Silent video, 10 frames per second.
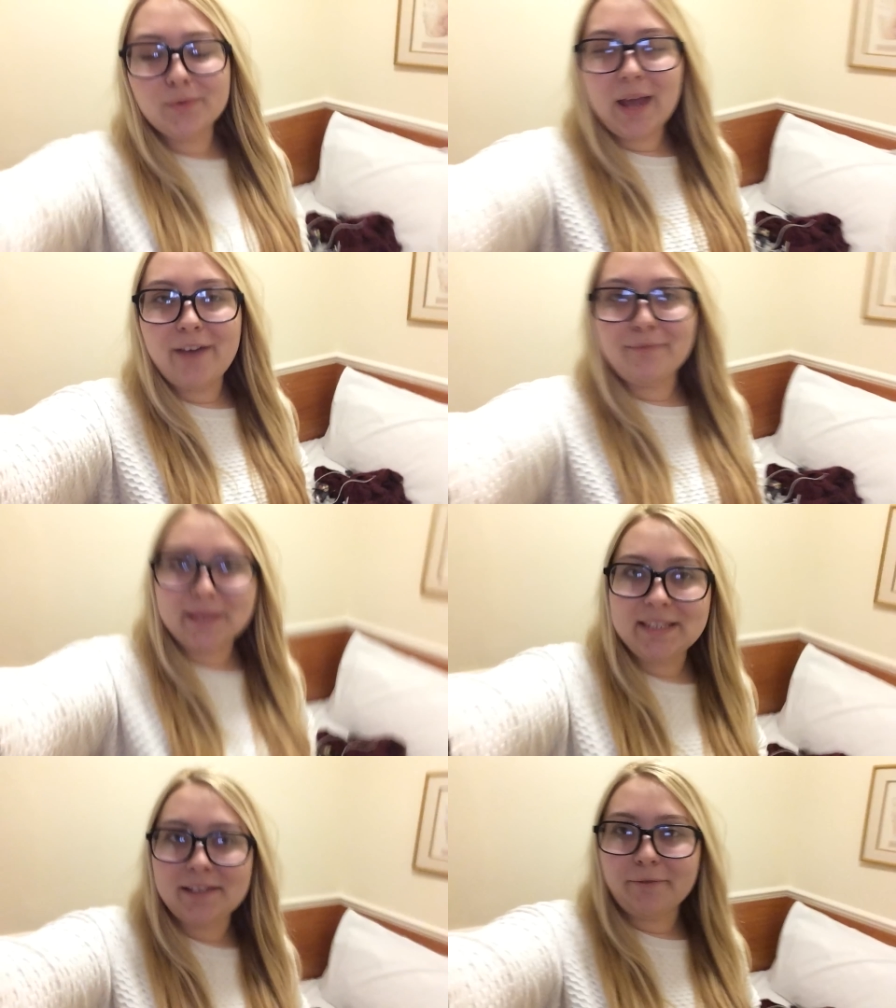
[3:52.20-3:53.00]
I don't have
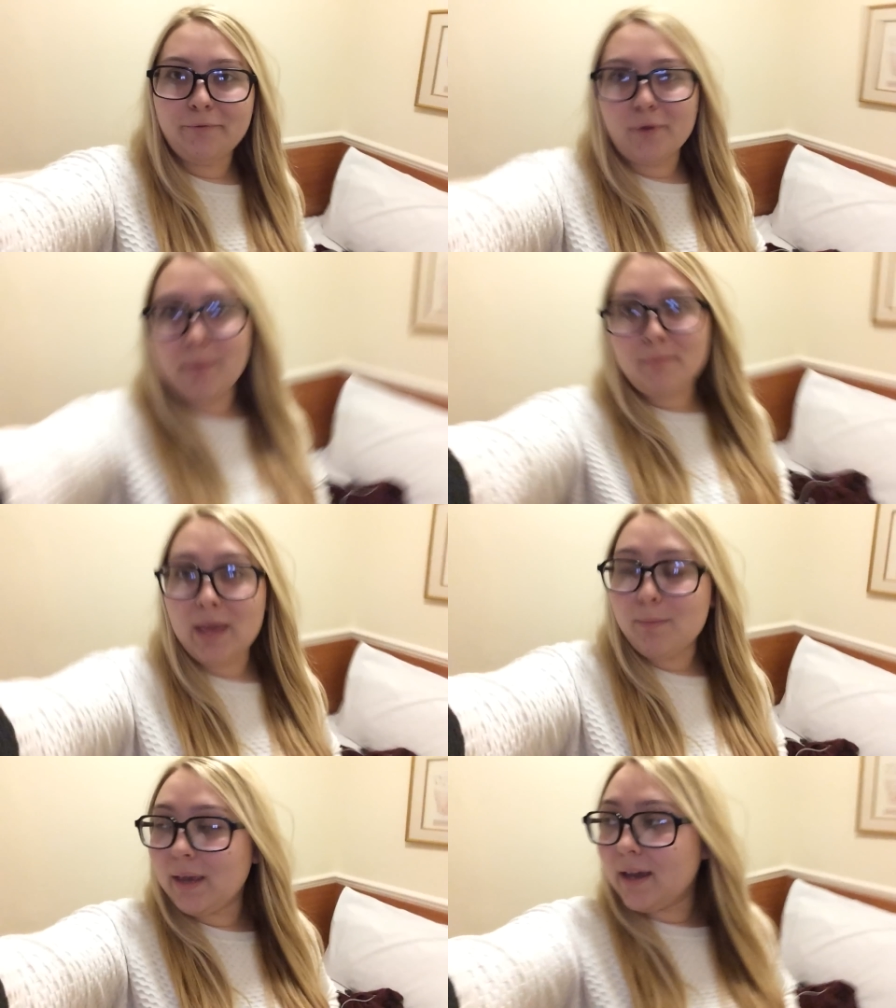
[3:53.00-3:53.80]
much stuff with
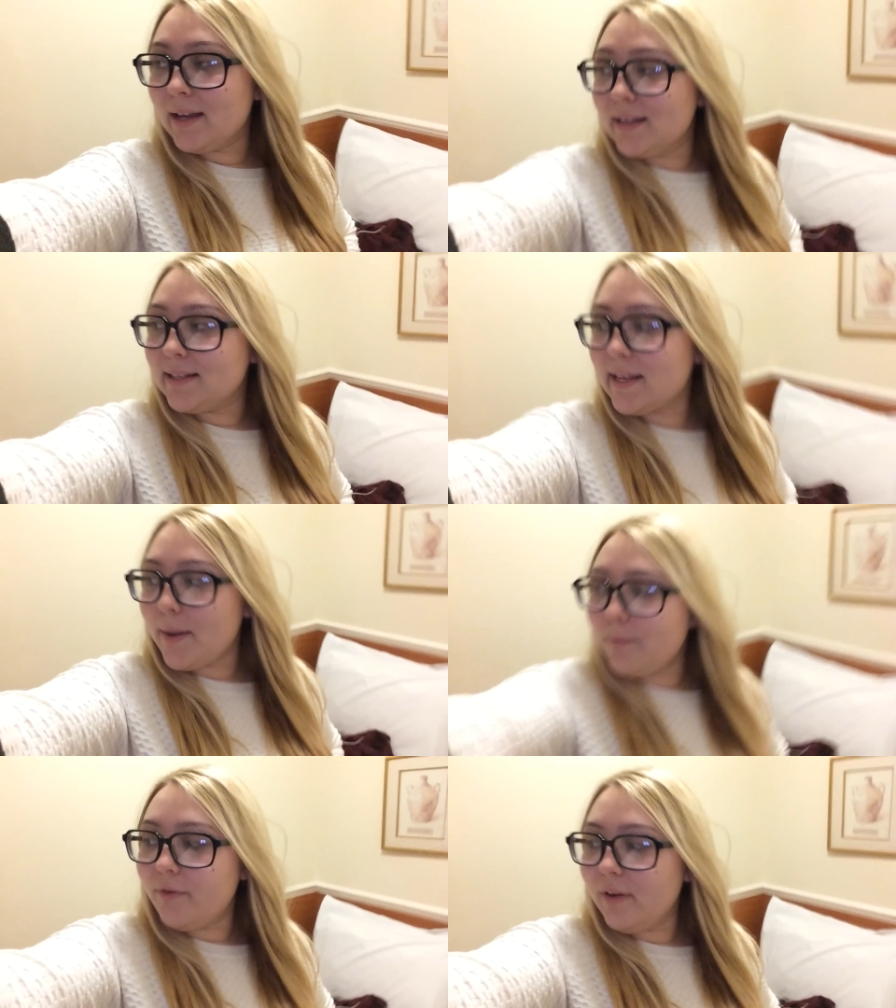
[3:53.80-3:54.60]
me because
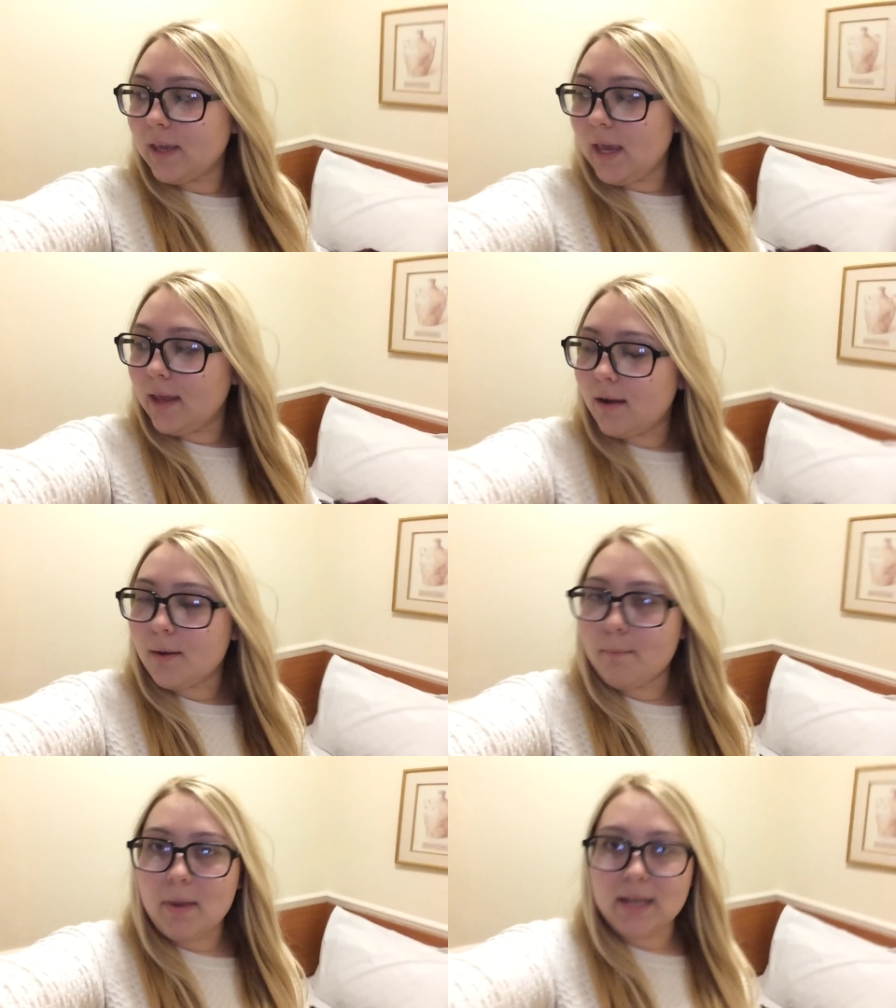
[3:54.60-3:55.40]
I'm moving in
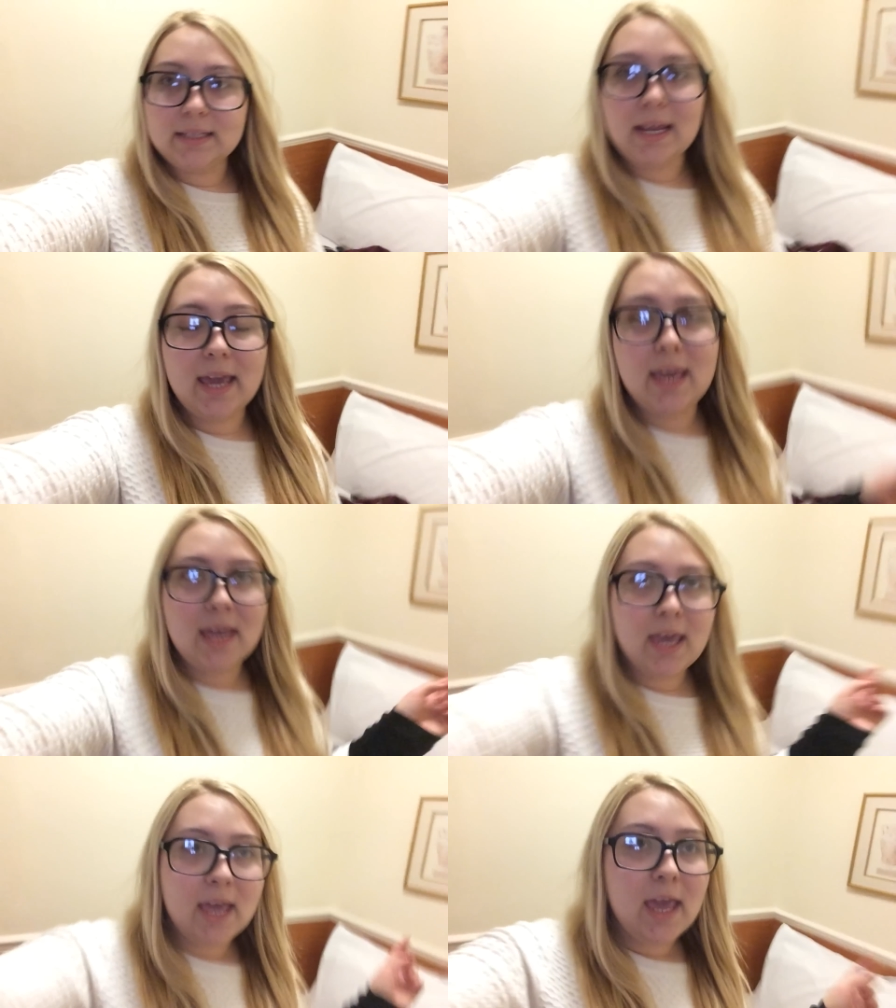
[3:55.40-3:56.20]
on
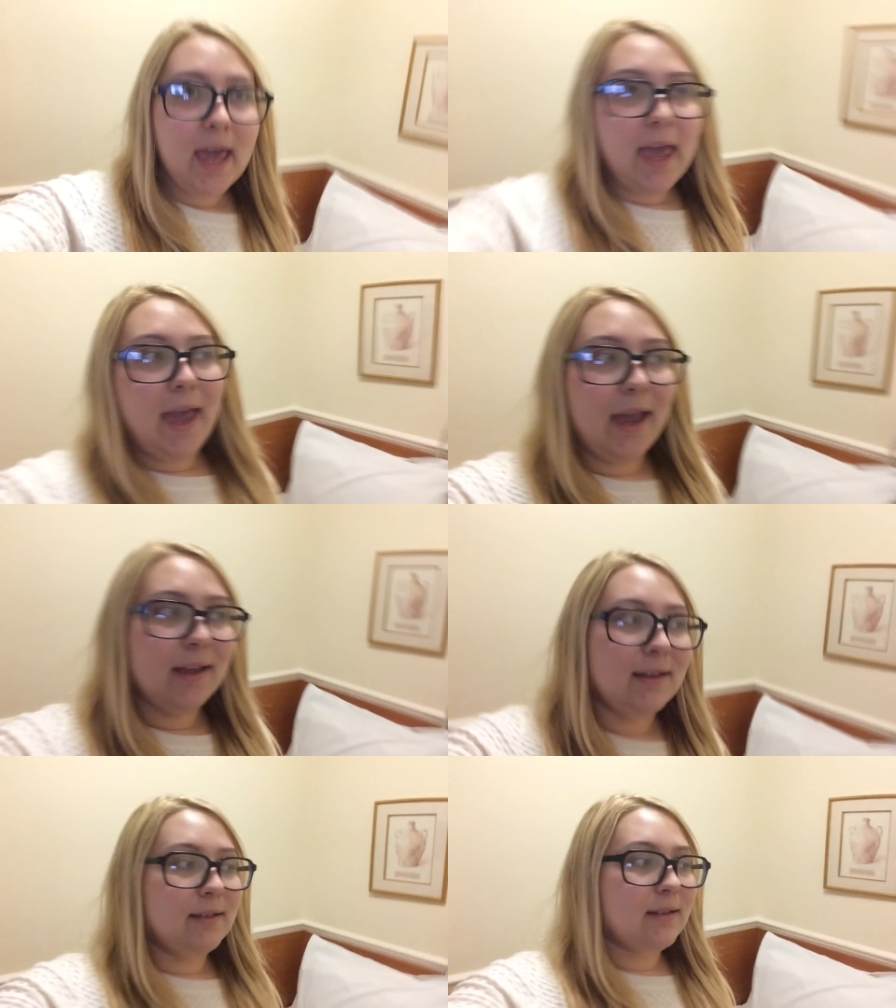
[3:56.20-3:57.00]
Monday
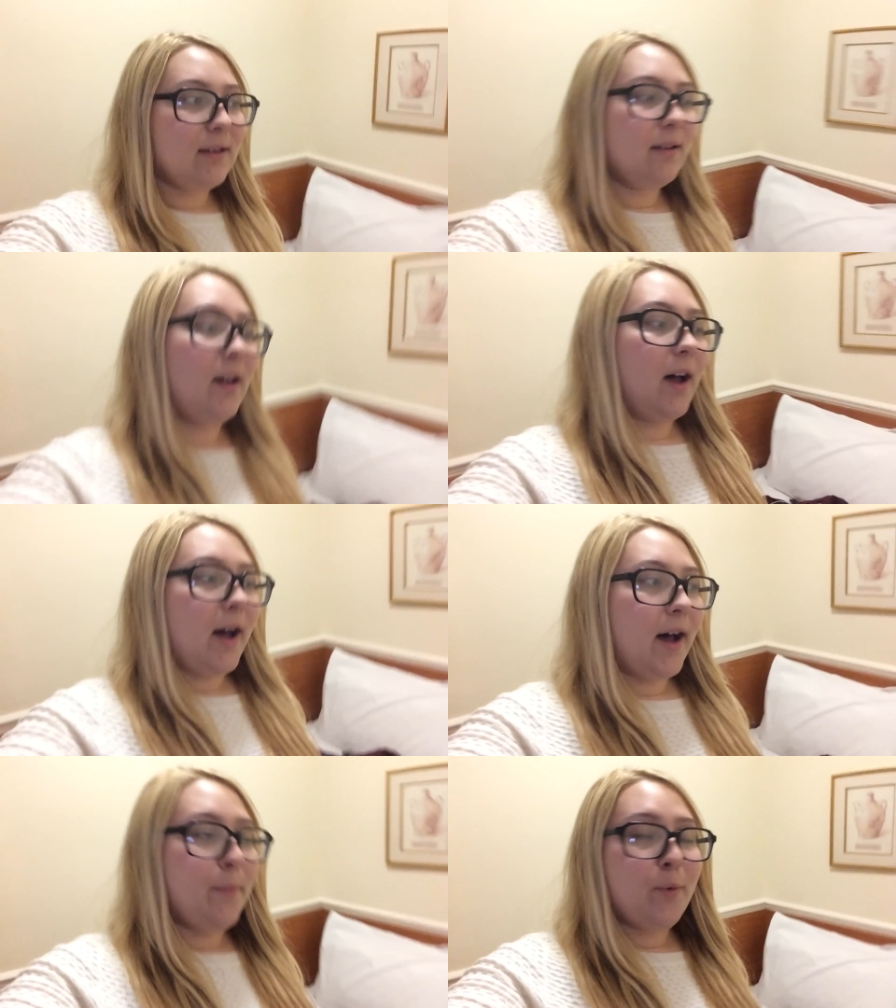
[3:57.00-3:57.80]
and
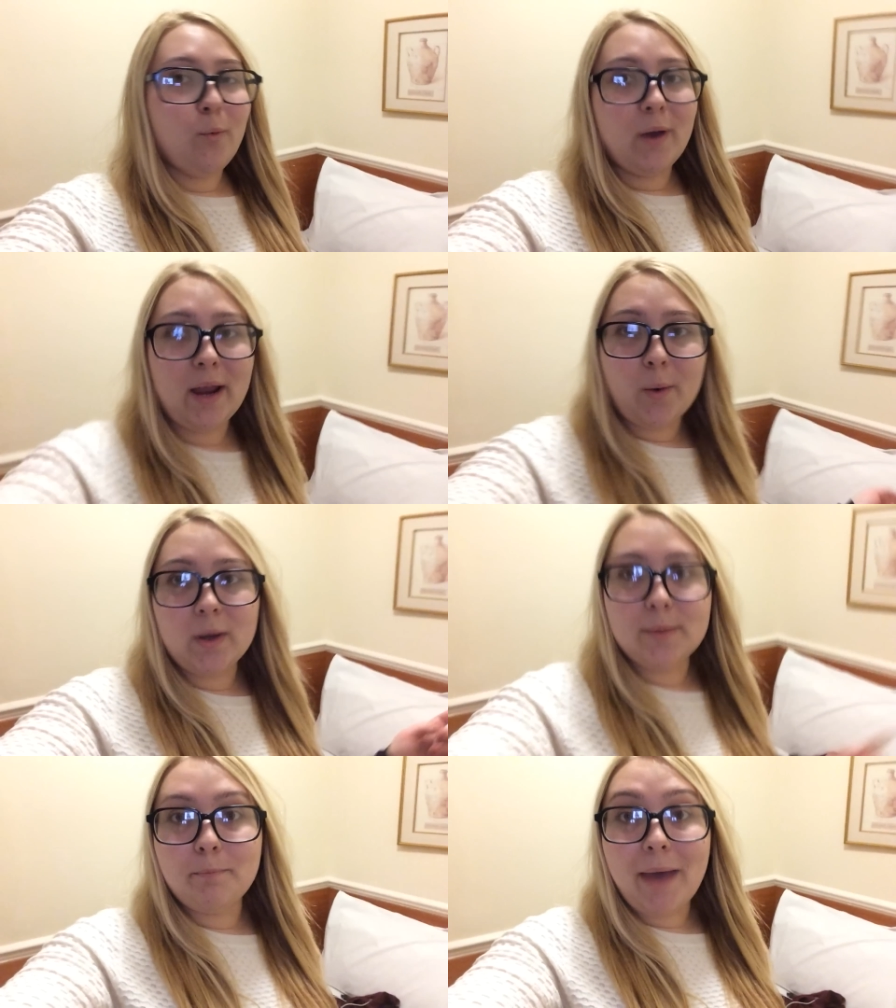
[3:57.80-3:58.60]
um, when I
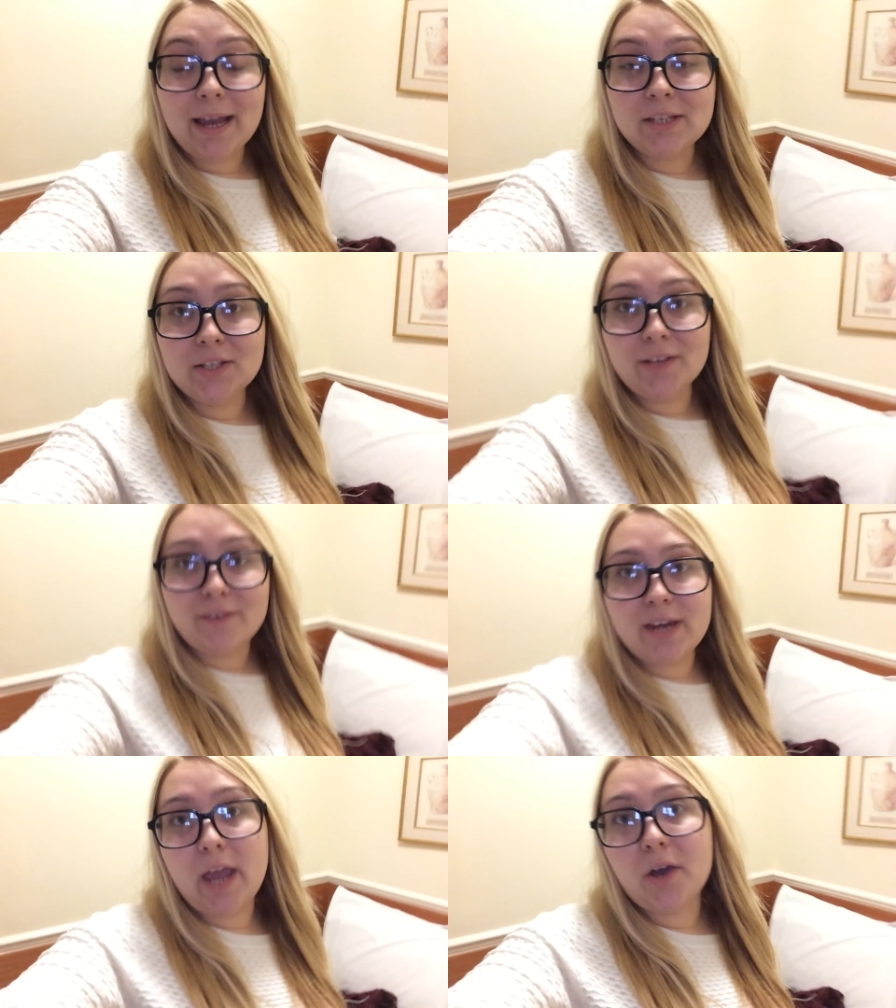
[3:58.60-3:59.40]
went back to
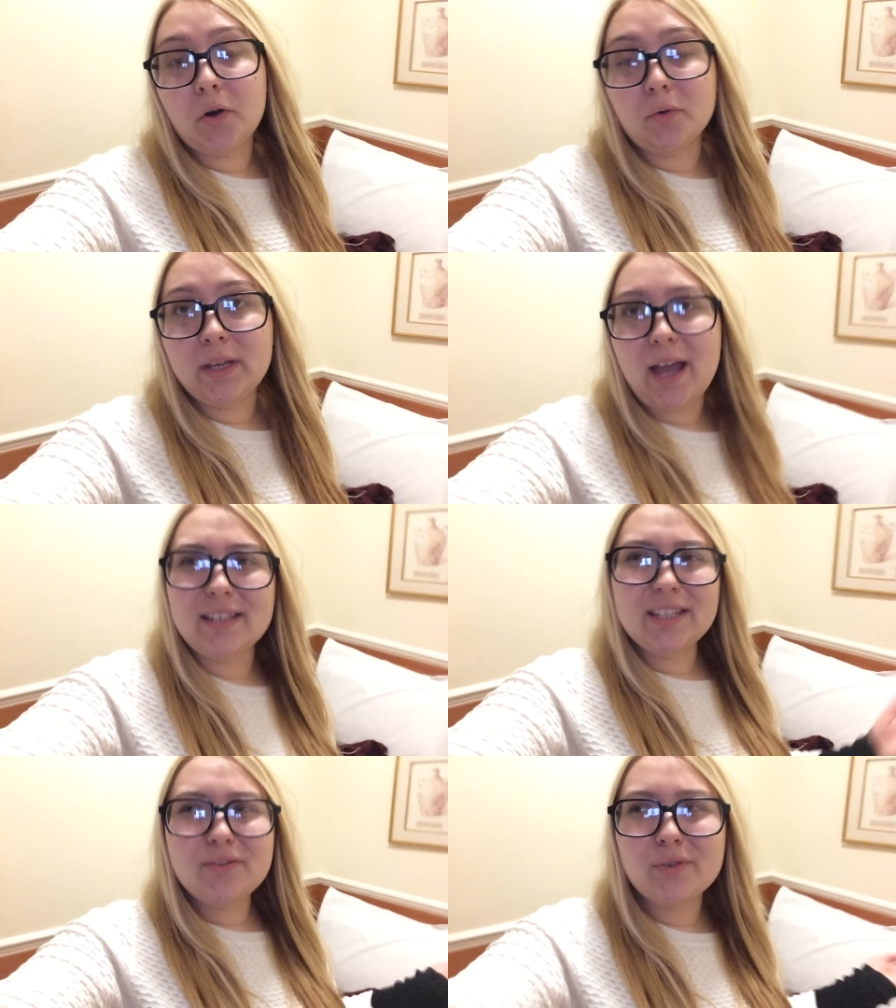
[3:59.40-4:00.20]
Slovenia, I only
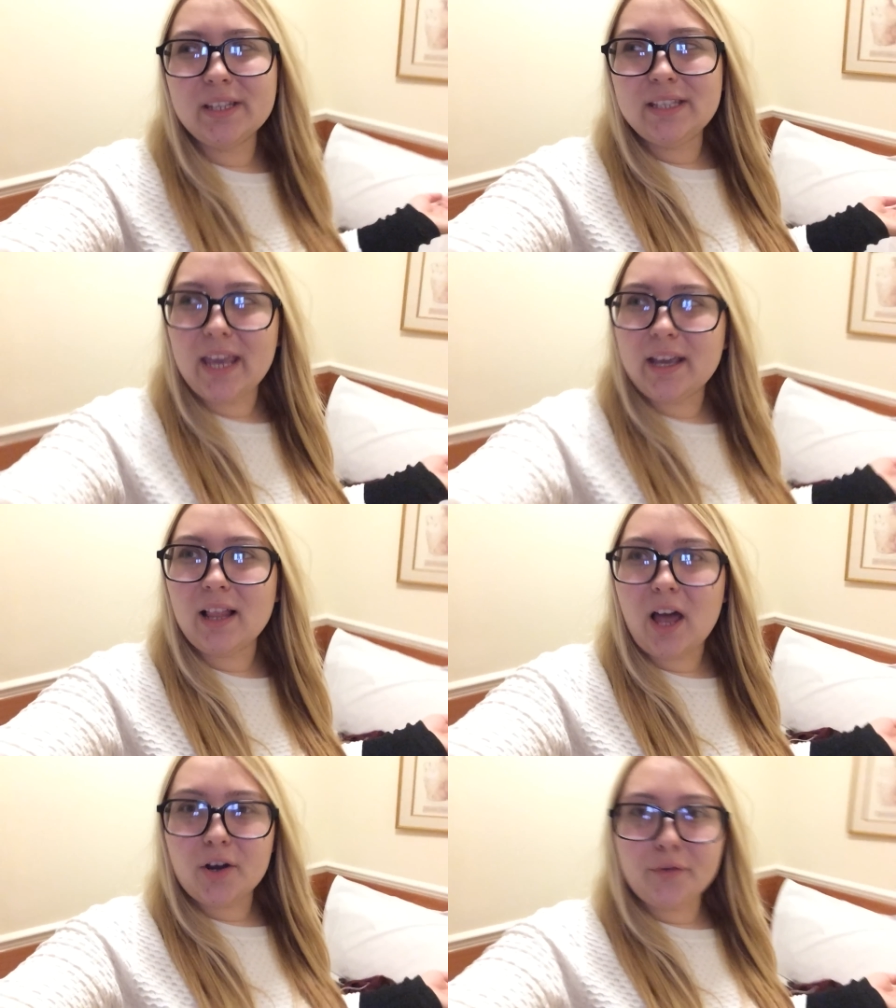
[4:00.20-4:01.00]
I didn't really take
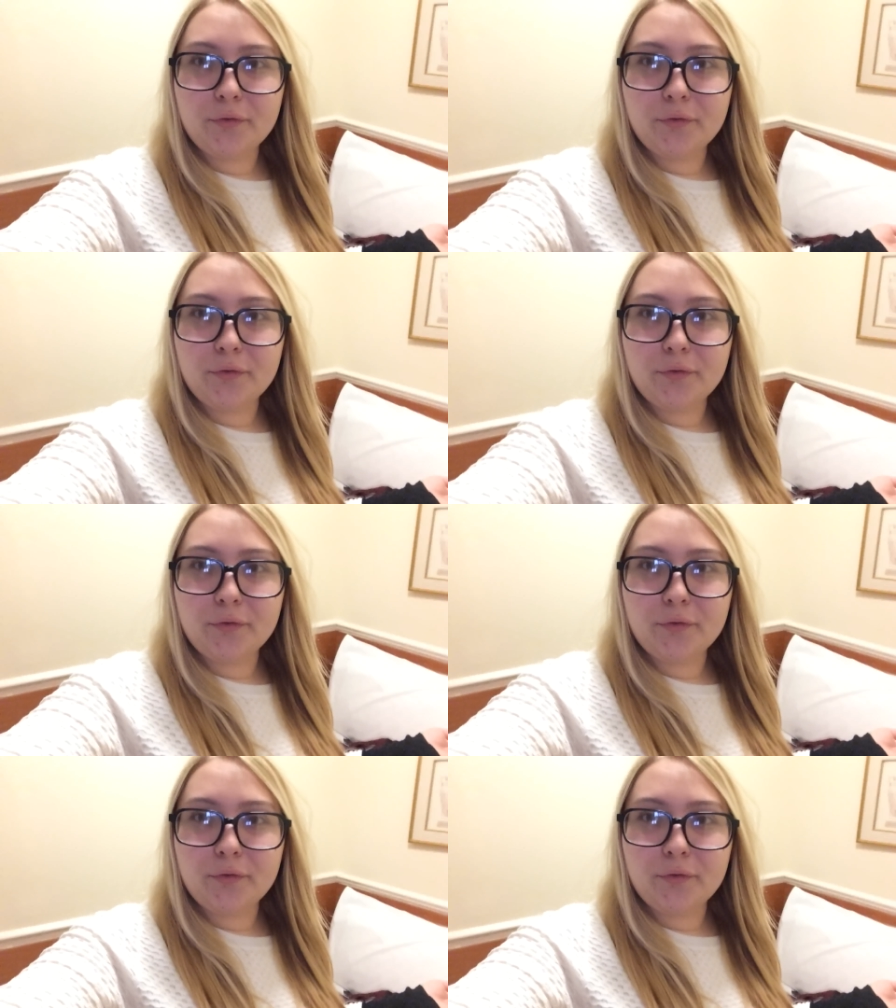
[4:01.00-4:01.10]
a lot